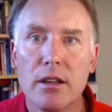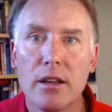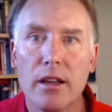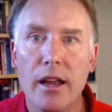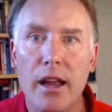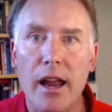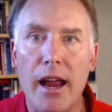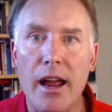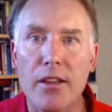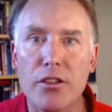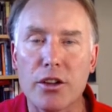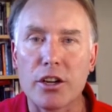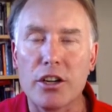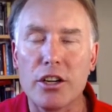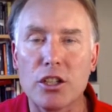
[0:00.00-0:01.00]
And they're
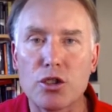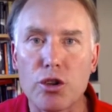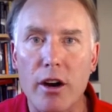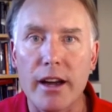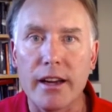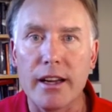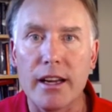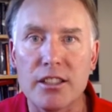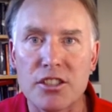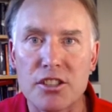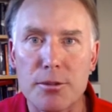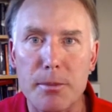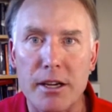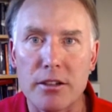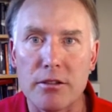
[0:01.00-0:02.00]
going to try and
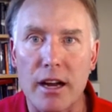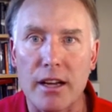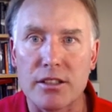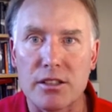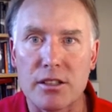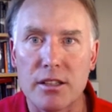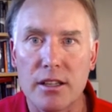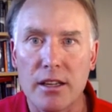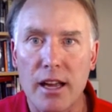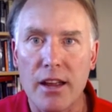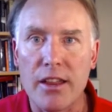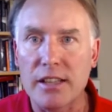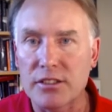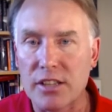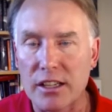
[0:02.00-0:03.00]
smear us. And
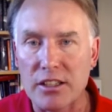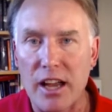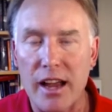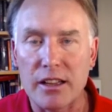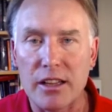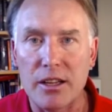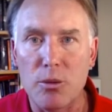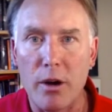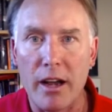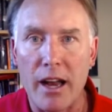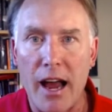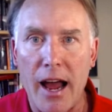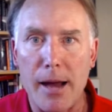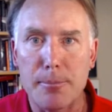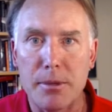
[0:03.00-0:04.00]
that's exactly what
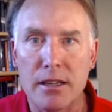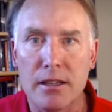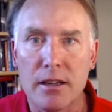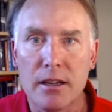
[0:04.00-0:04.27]
happened.